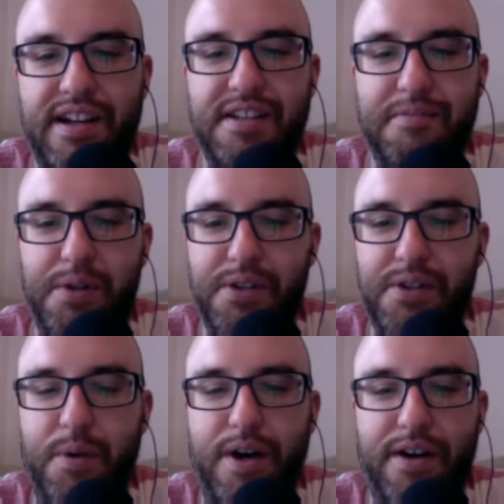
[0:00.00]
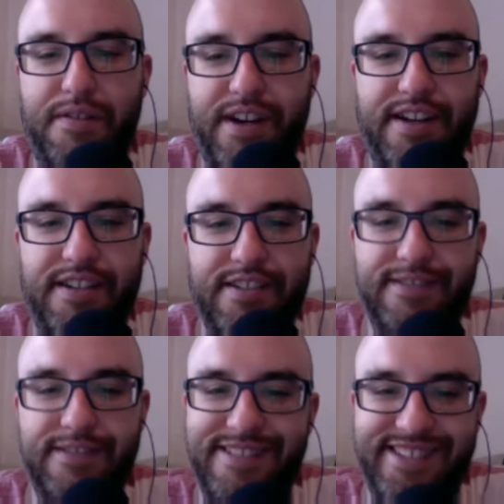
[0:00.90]
and the Berlin Wall fell.
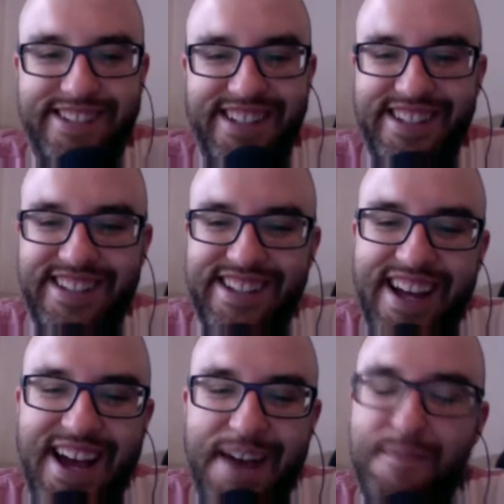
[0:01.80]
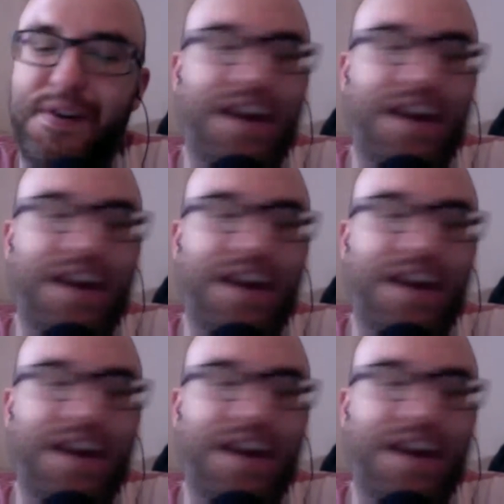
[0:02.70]
I'm